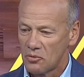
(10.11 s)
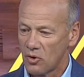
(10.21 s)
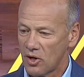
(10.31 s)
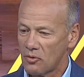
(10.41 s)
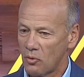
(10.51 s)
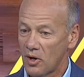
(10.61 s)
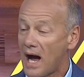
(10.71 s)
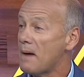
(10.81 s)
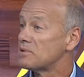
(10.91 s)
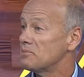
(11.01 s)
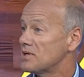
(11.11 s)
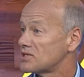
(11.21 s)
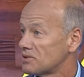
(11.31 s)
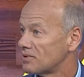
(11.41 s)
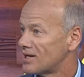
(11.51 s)
So we're
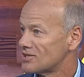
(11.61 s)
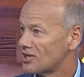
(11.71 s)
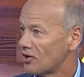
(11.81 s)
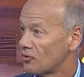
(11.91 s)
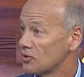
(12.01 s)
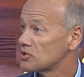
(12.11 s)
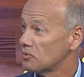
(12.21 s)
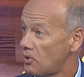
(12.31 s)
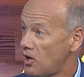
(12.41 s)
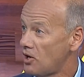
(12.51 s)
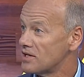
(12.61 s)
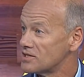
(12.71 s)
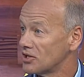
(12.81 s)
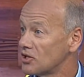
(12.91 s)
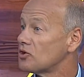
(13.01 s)
optimistic because our crystal ball
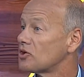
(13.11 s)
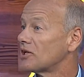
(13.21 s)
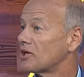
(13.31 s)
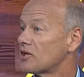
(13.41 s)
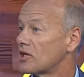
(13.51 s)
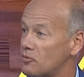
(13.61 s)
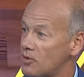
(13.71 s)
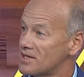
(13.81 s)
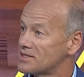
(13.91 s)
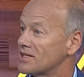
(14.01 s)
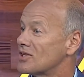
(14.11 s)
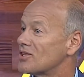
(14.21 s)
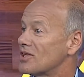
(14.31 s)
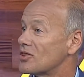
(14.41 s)
is a little clearer than it was in